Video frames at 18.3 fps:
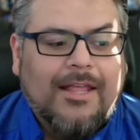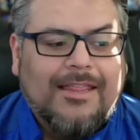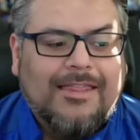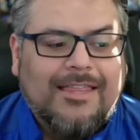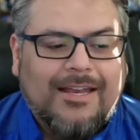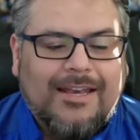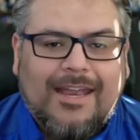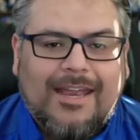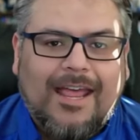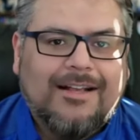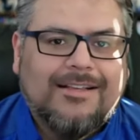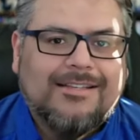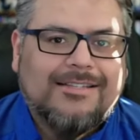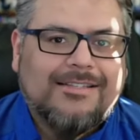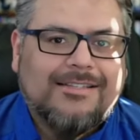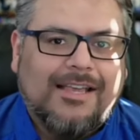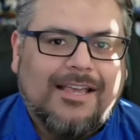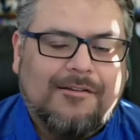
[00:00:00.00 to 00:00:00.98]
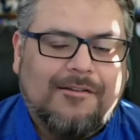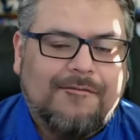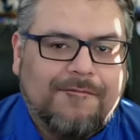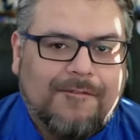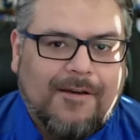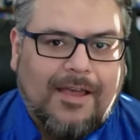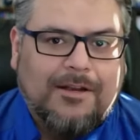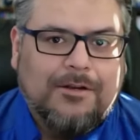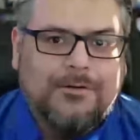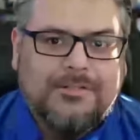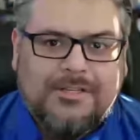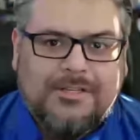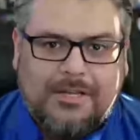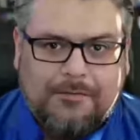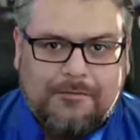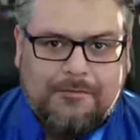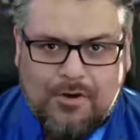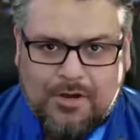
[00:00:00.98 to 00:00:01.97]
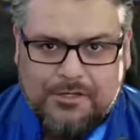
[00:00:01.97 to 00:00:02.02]
The next and final set
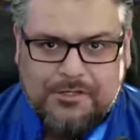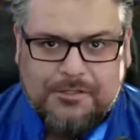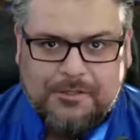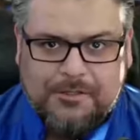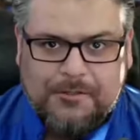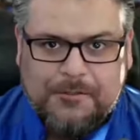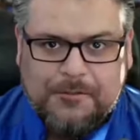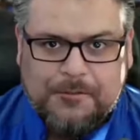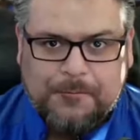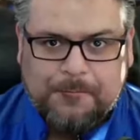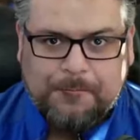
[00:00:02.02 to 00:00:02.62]
of questions